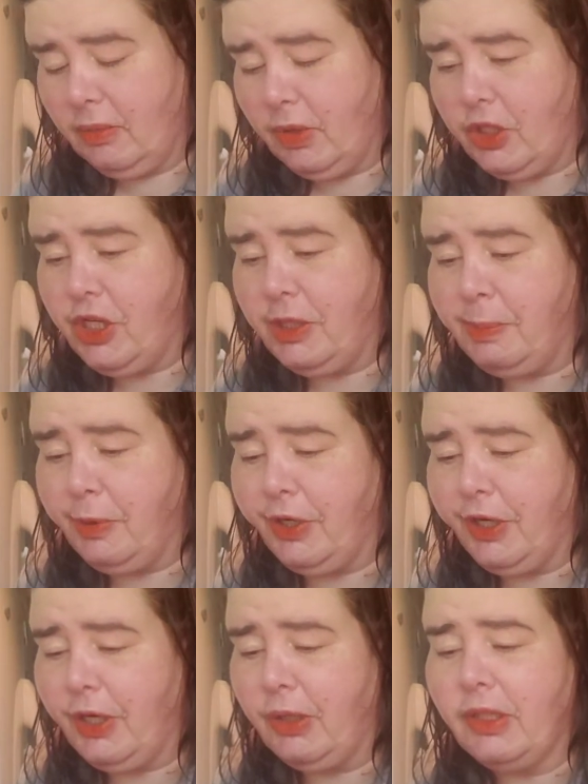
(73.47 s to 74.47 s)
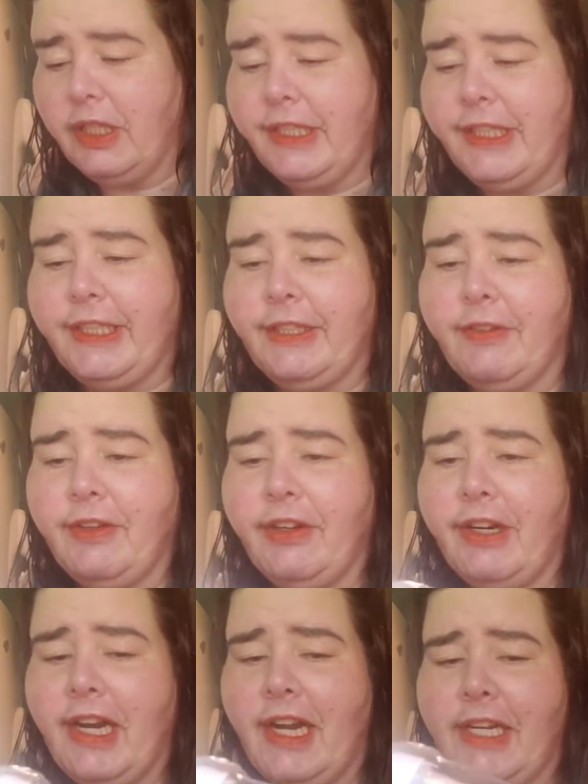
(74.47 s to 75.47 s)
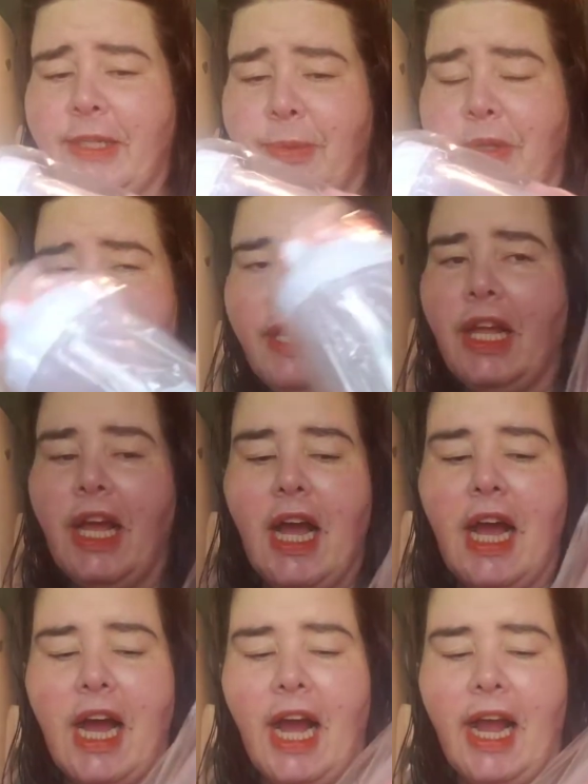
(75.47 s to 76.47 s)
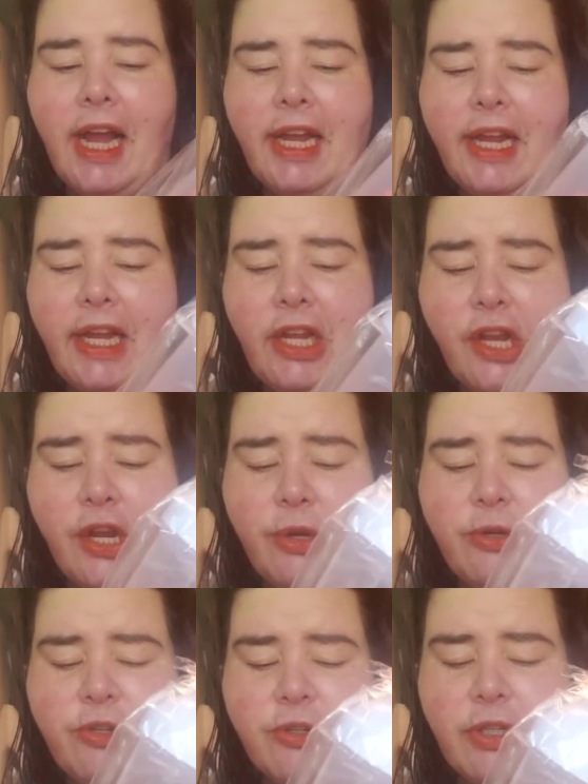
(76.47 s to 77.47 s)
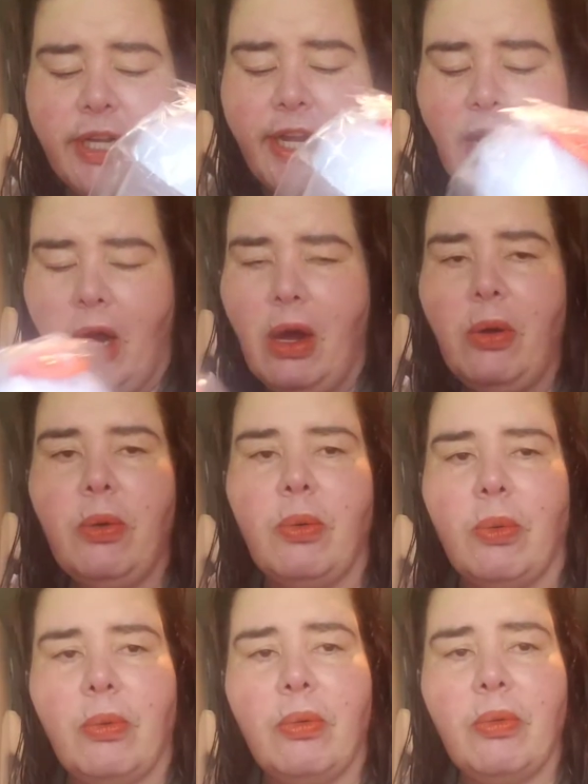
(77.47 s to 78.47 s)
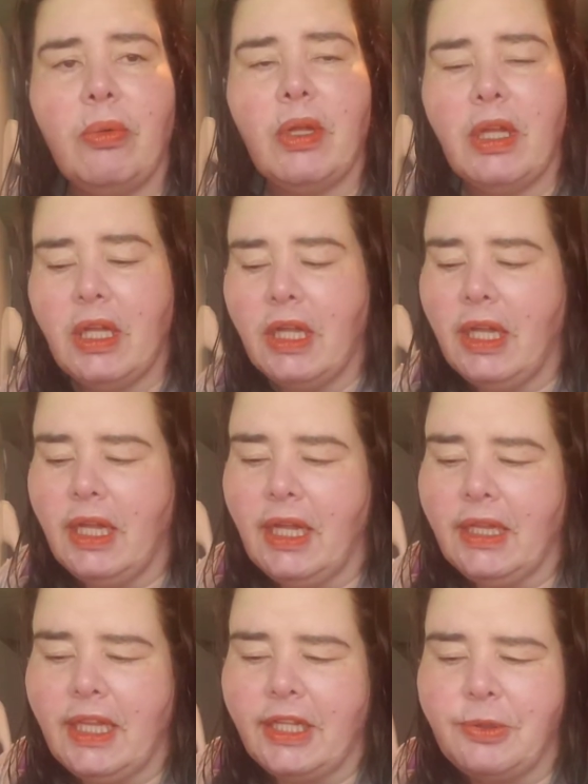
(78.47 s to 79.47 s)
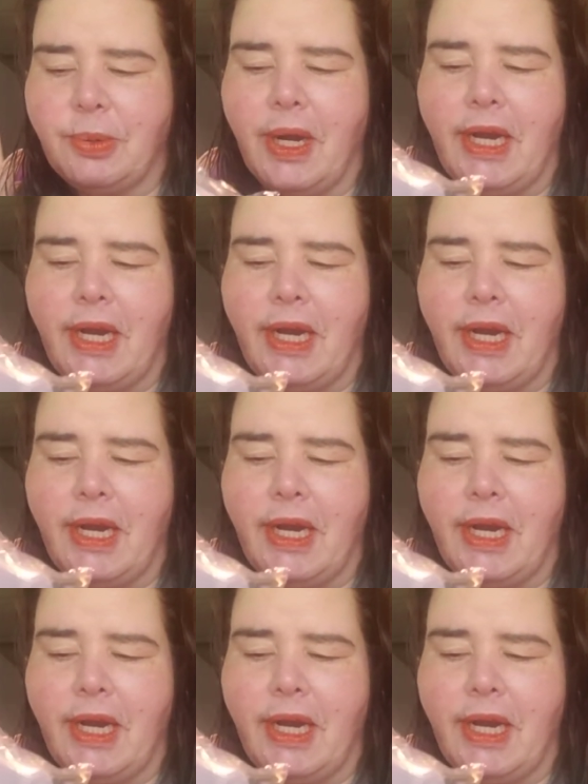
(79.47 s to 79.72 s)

which is pretty cool. This is a very nice one. I usually, oh, that's